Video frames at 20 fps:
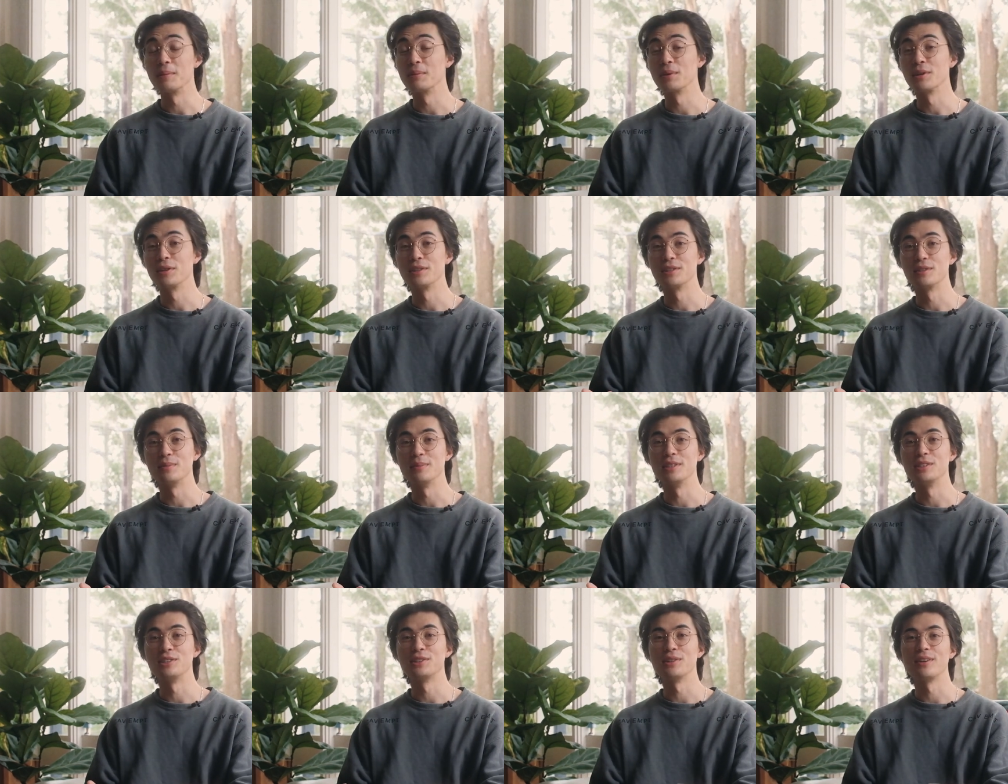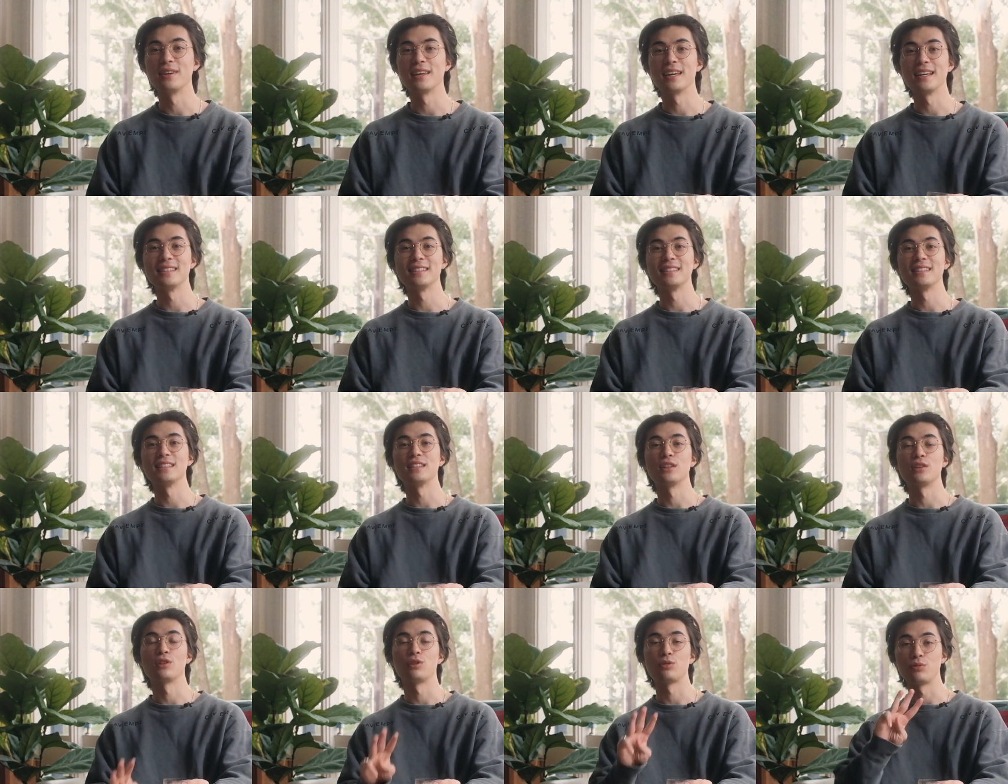I'm going to be
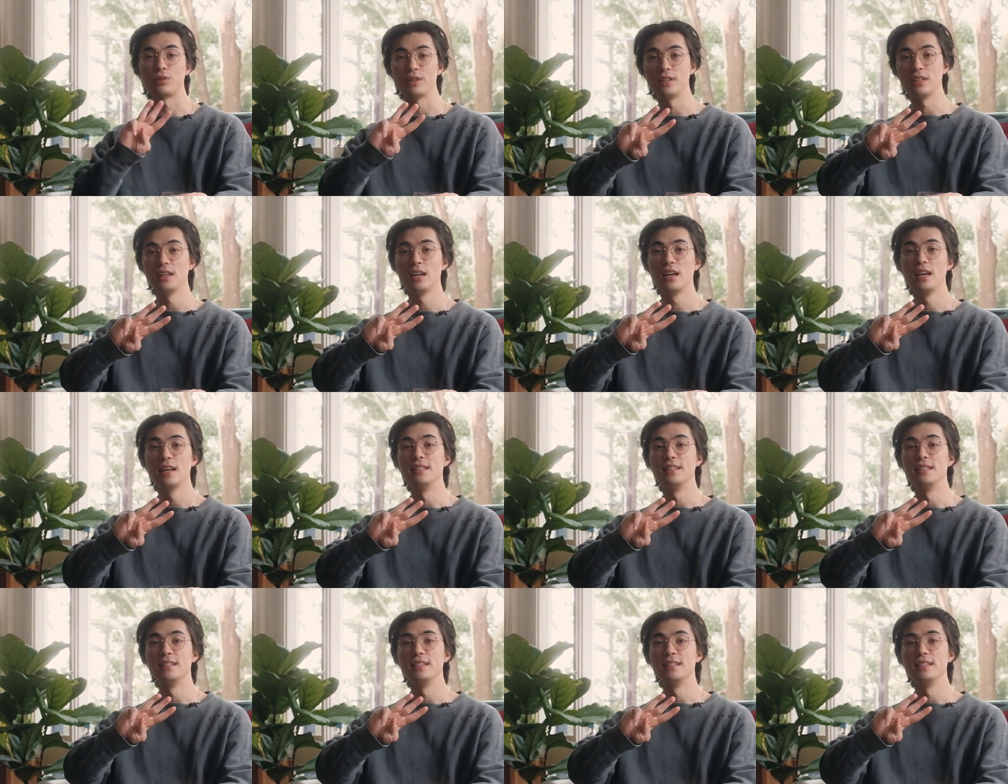showcasing the three